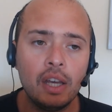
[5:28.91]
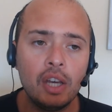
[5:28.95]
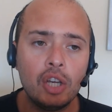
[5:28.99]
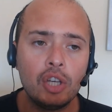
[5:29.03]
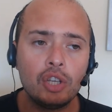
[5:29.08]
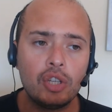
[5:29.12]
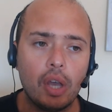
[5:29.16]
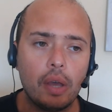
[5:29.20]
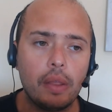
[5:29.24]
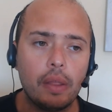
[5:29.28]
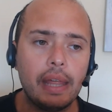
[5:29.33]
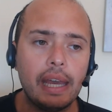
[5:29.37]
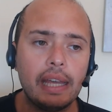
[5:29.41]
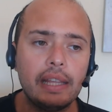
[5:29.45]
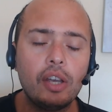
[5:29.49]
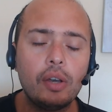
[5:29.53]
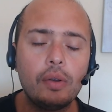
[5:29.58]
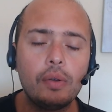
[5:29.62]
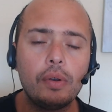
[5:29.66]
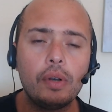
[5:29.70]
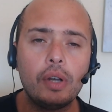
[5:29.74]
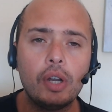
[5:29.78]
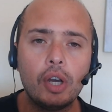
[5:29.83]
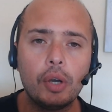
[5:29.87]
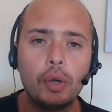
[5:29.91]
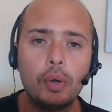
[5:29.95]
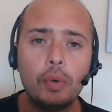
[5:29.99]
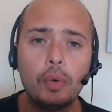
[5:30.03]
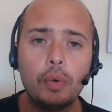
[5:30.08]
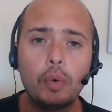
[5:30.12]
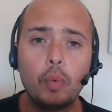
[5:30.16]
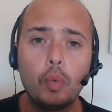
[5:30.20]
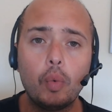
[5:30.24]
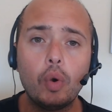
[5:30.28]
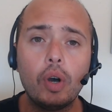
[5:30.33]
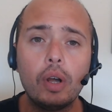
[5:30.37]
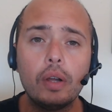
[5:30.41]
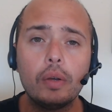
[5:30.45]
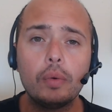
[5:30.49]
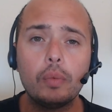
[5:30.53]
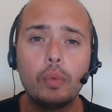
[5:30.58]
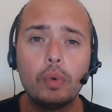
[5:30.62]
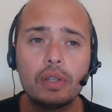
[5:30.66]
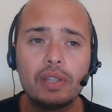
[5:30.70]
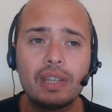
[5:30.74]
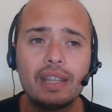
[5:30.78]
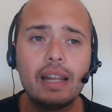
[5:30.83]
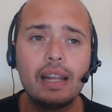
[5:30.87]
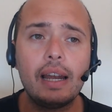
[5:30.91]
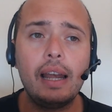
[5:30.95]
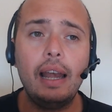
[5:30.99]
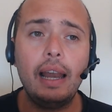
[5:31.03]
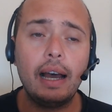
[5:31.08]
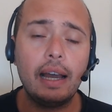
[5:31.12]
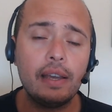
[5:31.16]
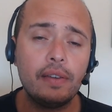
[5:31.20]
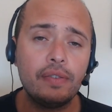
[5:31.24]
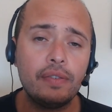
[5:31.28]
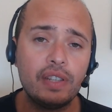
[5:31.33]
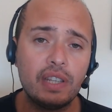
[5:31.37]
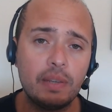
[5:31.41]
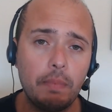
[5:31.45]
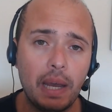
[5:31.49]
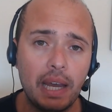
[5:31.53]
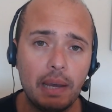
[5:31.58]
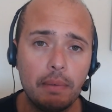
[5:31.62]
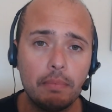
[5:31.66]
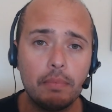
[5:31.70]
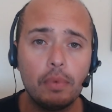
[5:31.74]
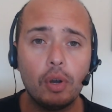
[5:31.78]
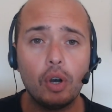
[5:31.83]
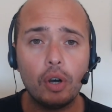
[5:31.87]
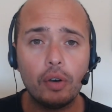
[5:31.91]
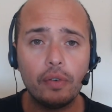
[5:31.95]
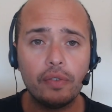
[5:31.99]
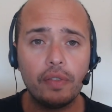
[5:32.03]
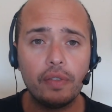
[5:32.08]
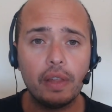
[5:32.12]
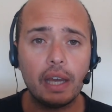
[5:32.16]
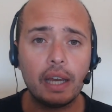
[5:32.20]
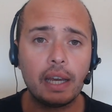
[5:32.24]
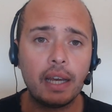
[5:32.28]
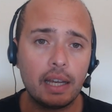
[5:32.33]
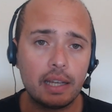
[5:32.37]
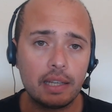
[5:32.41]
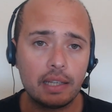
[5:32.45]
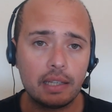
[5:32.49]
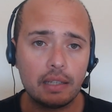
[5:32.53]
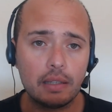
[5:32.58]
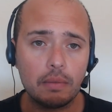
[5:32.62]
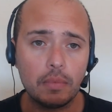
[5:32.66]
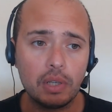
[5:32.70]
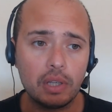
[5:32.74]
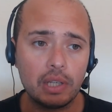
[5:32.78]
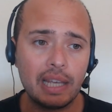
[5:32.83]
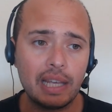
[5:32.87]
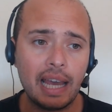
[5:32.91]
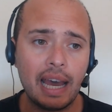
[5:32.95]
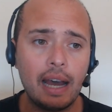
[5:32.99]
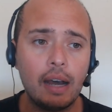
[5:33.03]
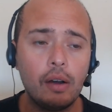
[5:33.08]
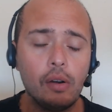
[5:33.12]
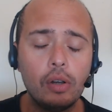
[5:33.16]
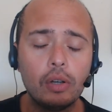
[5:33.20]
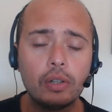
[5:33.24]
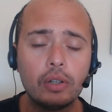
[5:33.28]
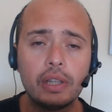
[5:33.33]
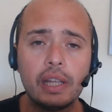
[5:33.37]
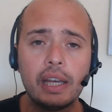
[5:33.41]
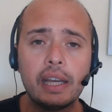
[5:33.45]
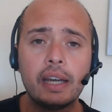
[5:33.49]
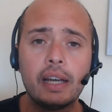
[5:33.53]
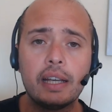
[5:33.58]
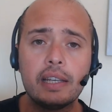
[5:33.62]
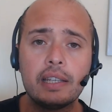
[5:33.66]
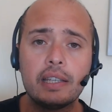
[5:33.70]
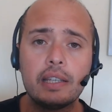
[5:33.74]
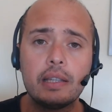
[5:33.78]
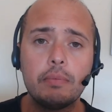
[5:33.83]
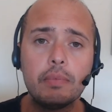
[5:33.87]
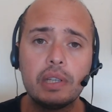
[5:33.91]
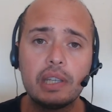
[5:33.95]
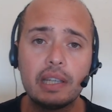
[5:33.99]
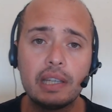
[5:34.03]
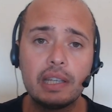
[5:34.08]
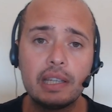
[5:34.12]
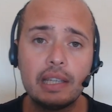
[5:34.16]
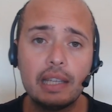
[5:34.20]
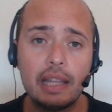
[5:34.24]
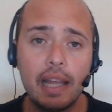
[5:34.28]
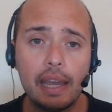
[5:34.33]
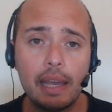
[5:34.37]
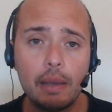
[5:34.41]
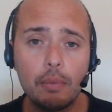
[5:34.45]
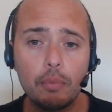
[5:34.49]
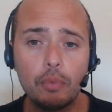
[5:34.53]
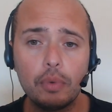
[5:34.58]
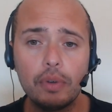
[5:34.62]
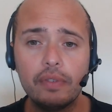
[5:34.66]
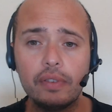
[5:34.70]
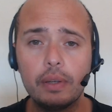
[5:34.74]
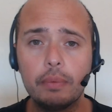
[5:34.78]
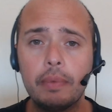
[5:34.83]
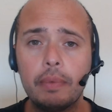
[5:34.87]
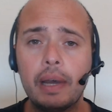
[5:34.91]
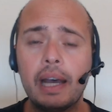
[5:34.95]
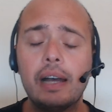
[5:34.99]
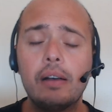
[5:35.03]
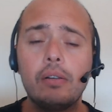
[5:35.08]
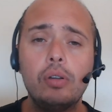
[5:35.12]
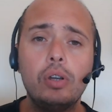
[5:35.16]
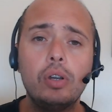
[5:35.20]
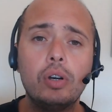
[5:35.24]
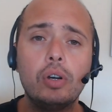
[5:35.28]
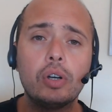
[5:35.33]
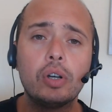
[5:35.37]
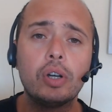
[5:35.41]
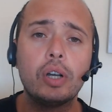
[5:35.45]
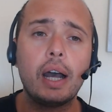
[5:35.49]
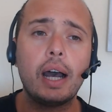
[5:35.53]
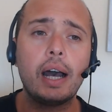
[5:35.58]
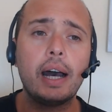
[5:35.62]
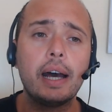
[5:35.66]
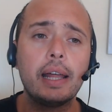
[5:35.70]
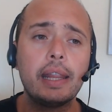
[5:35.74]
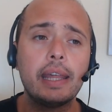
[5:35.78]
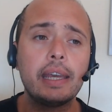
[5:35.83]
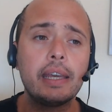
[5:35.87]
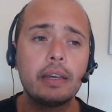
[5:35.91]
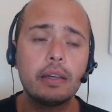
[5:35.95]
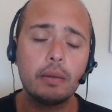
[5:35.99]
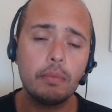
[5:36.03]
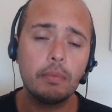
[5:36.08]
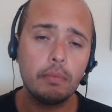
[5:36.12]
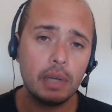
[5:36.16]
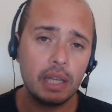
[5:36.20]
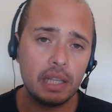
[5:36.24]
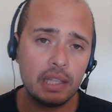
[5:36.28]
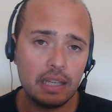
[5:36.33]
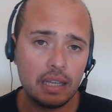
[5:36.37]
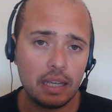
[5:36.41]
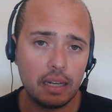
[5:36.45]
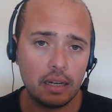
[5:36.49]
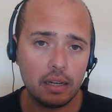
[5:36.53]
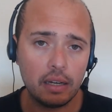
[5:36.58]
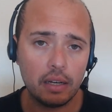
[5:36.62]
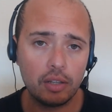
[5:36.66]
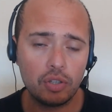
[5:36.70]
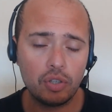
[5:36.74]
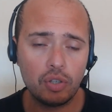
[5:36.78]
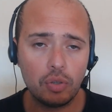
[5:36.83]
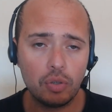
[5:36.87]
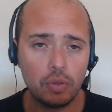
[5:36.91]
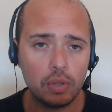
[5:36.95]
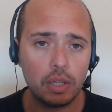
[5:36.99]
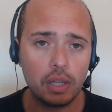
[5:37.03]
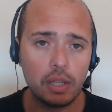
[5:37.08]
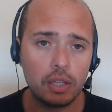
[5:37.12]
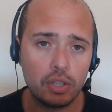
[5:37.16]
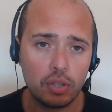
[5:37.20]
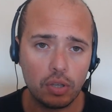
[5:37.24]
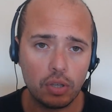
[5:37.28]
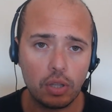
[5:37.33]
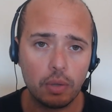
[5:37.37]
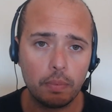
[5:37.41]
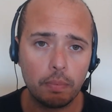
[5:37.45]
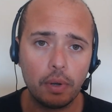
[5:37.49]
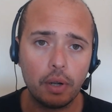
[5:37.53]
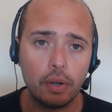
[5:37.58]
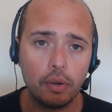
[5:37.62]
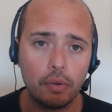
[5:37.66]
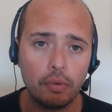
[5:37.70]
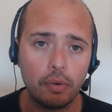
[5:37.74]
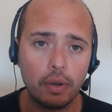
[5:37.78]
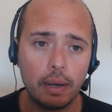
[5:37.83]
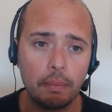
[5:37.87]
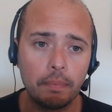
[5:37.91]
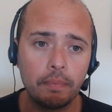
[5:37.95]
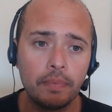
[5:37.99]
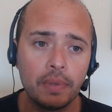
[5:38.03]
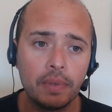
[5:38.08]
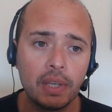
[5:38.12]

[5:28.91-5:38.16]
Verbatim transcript: So they don't know what, what's the lifespan of their customers, how long their customers are staying with them, how long are they committing to the, to the program.